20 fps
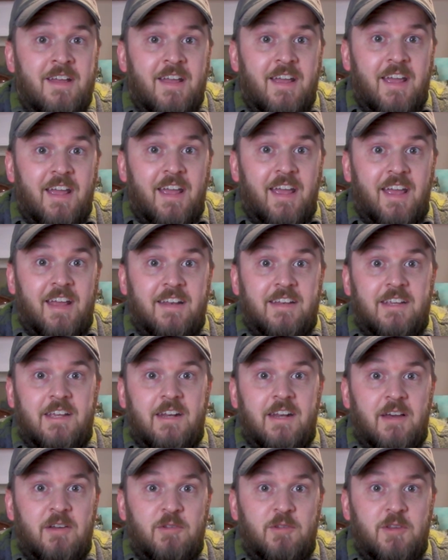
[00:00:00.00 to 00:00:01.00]
And
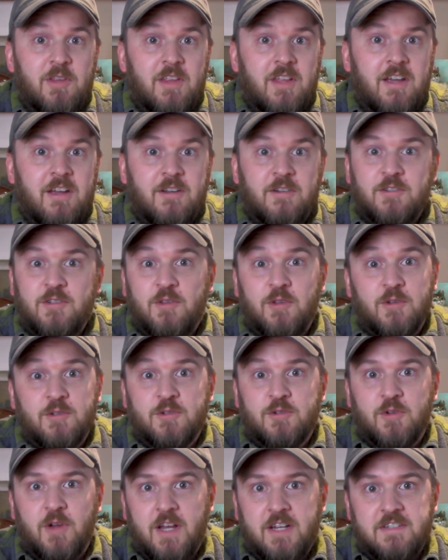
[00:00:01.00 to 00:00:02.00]
get out to those
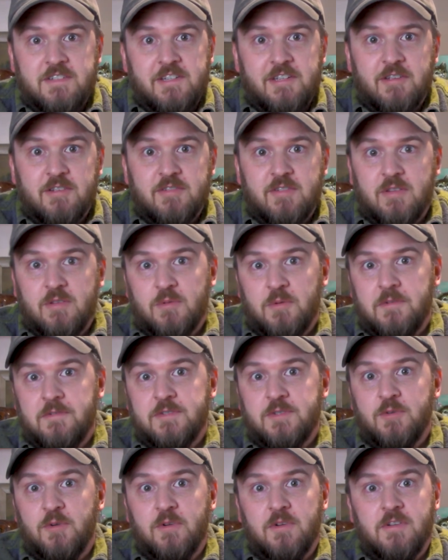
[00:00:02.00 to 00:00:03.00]
garage sales and thrift
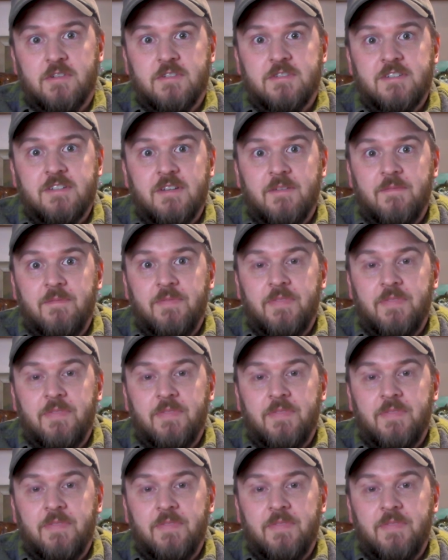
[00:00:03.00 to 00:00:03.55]
stores.